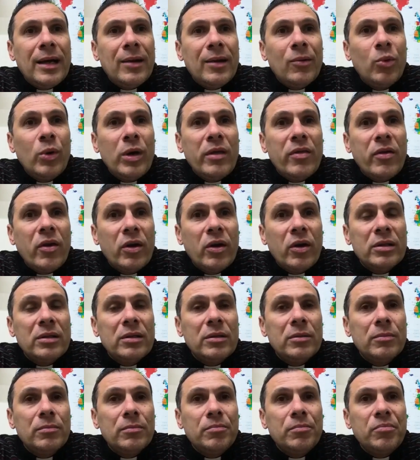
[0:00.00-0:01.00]
we
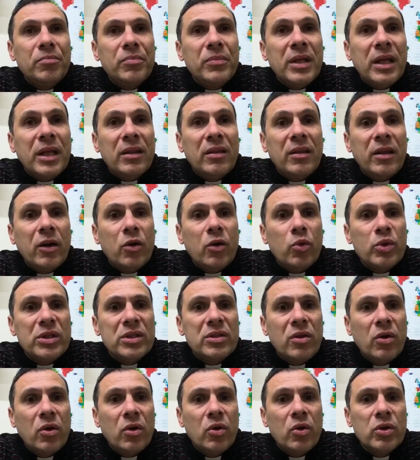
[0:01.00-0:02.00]
thought that there
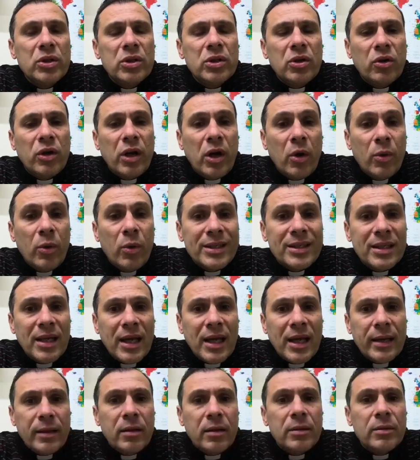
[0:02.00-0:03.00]
was those on our
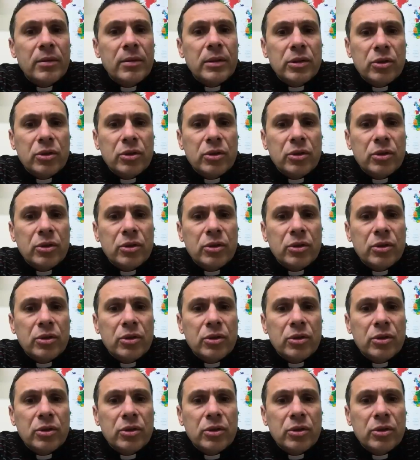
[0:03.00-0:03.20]
side,